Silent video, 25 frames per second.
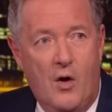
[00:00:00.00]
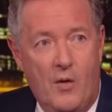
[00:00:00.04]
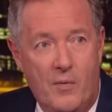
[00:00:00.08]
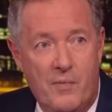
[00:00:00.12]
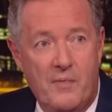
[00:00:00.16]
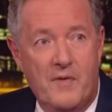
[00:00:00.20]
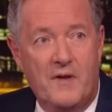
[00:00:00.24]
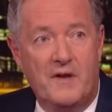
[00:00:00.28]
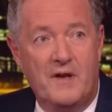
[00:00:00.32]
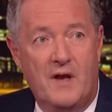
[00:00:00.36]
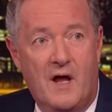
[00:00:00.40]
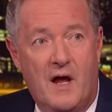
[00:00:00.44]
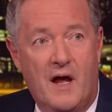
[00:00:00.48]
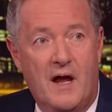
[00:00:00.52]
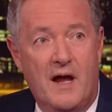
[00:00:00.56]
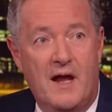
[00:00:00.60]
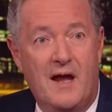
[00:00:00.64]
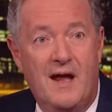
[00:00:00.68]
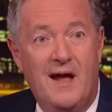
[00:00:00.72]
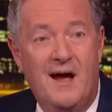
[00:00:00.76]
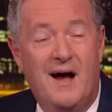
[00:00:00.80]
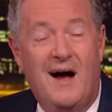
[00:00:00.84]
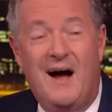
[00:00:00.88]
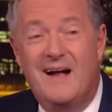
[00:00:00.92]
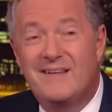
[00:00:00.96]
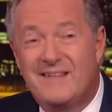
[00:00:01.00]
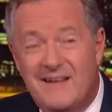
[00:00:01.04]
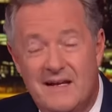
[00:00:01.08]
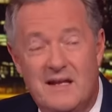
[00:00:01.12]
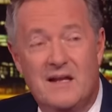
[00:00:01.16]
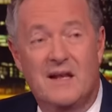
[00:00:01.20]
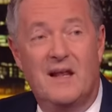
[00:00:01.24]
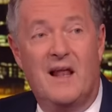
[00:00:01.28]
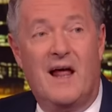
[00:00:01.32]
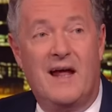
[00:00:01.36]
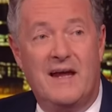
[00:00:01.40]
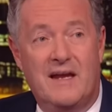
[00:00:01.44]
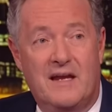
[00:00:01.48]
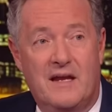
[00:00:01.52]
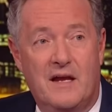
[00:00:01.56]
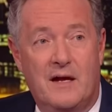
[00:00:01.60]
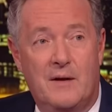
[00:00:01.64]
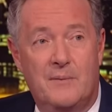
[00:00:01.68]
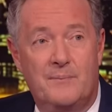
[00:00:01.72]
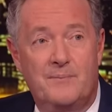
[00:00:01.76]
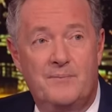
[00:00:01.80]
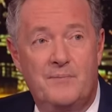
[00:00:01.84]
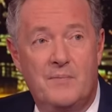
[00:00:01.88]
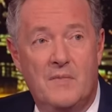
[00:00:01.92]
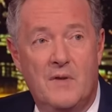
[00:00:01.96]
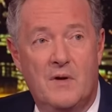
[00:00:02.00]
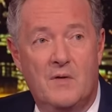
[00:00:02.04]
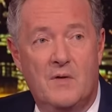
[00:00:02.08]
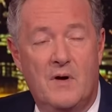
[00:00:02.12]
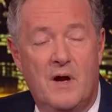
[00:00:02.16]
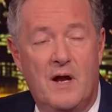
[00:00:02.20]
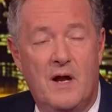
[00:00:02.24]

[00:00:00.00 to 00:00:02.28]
on the night, "I didn't like it." Yeah.